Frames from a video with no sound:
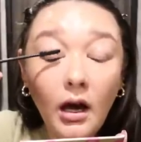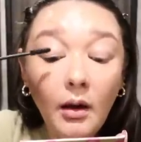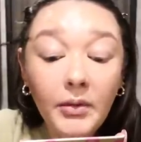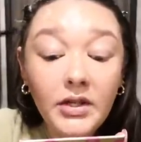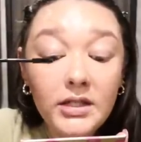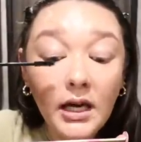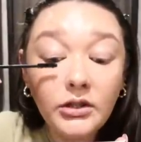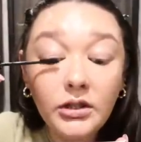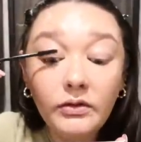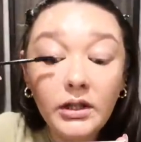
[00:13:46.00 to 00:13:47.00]
Um, but this
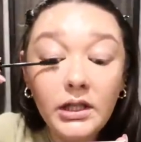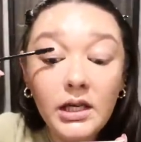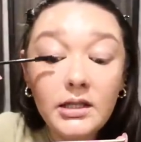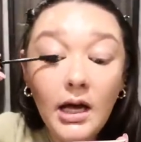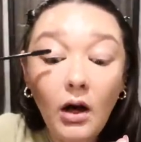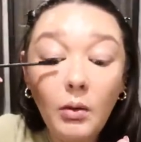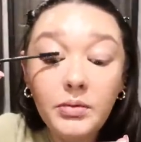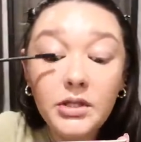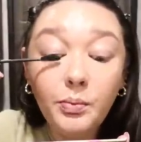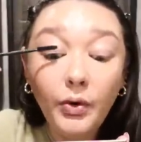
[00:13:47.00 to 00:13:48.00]
actually really does
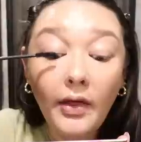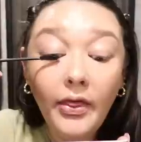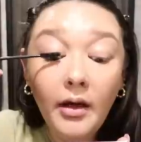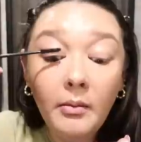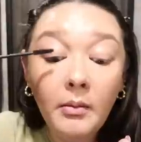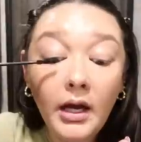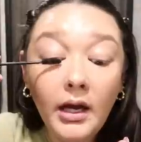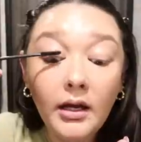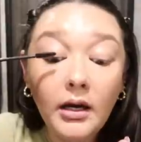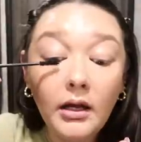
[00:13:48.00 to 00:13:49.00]
help spread them
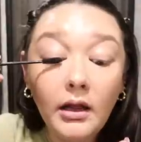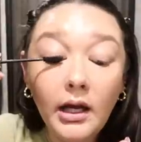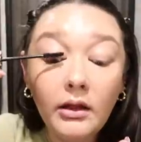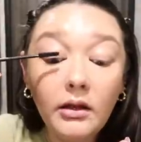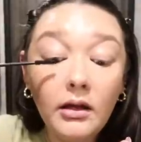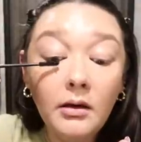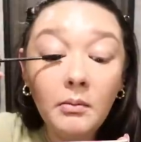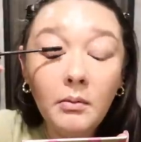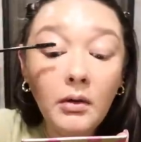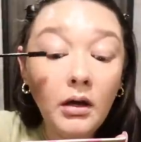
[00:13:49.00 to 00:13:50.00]
and lengthen
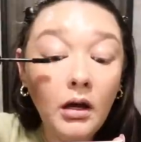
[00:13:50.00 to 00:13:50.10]
them,